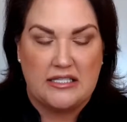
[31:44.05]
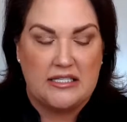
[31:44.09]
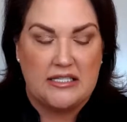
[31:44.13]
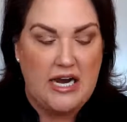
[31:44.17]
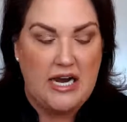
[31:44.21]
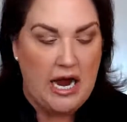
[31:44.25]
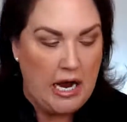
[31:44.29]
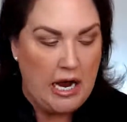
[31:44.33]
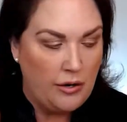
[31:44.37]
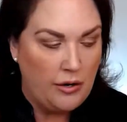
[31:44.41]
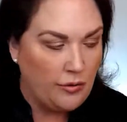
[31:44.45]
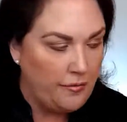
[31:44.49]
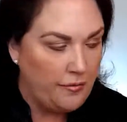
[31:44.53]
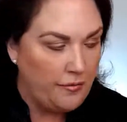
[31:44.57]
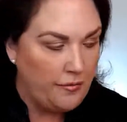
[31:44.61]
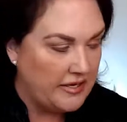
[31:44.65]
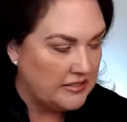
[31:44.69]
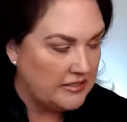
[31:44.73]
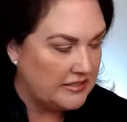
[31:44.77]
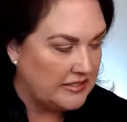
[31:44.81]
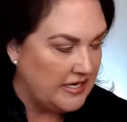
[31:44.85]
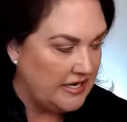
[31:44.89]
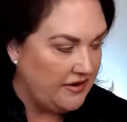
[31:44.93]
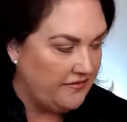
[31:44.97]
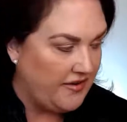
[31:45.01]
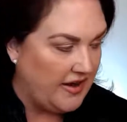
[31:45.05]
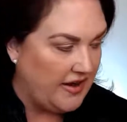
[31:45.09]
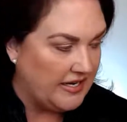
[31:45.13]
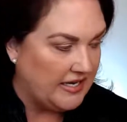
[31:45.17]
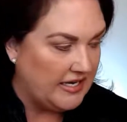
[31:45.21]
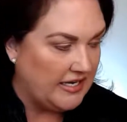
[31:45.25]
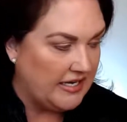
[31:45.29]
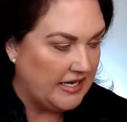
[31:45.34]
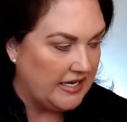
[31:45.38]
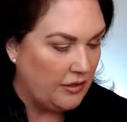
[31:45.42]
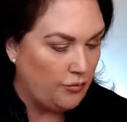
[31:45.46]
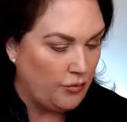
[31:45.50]
I will see if I can
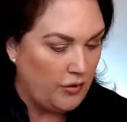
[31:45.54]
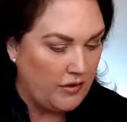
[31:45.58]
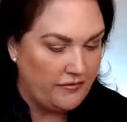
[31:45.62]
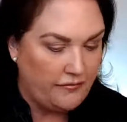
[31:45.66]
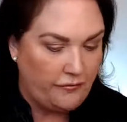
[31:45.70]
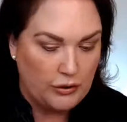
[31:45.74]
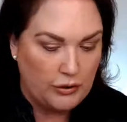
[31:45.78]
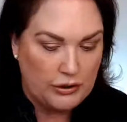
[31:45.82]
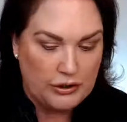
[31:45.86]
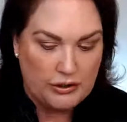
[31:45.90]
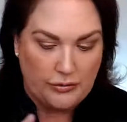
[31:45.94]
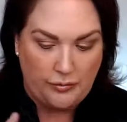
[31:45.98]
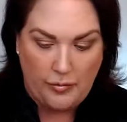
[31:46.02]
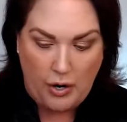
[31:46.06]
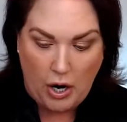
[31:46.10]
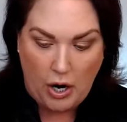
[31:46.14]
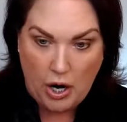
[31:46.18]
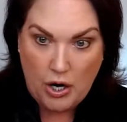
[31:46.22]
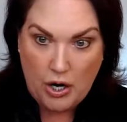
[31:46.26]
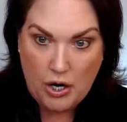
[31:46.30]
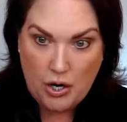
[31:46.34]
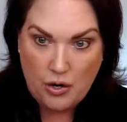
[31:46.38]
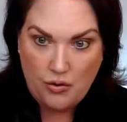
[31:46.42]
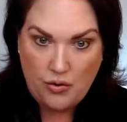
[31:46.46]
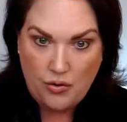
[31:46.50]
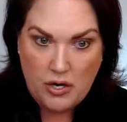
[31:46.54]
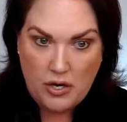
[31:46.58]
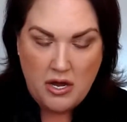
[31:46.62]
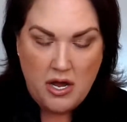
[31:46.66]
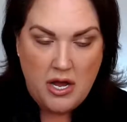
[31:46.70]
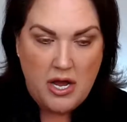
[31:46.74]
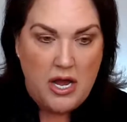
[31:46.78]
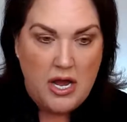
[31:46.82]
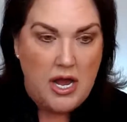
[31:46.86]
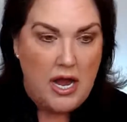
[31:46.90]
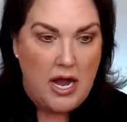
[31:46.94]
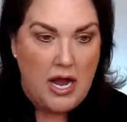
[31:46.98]
get one for tomorrow.
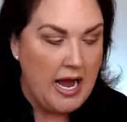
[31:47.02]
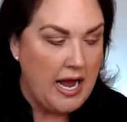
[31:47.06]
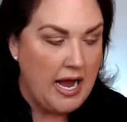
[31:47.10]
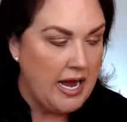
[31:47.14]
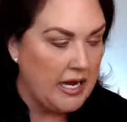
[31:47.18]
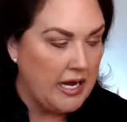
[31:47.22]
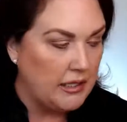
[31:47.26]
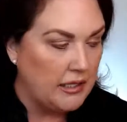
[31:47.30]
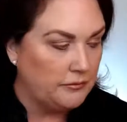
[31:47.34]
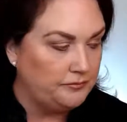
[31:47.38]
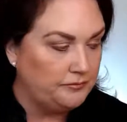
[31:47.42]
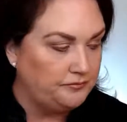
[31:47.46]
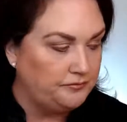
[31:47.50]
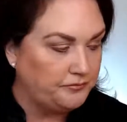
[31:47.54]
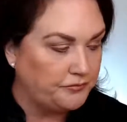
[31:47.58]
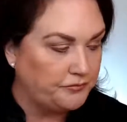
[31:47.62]
Um,